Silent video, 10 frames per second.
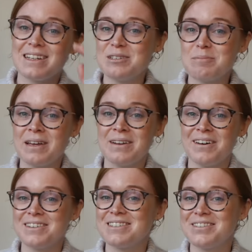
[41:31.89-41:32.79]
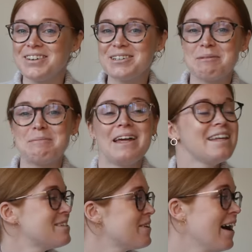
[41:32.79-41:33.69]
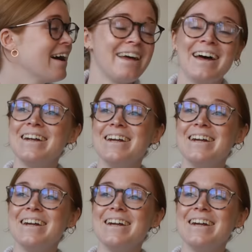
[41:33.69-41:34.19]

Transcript: it to me and asked for it to be made into a hat yet.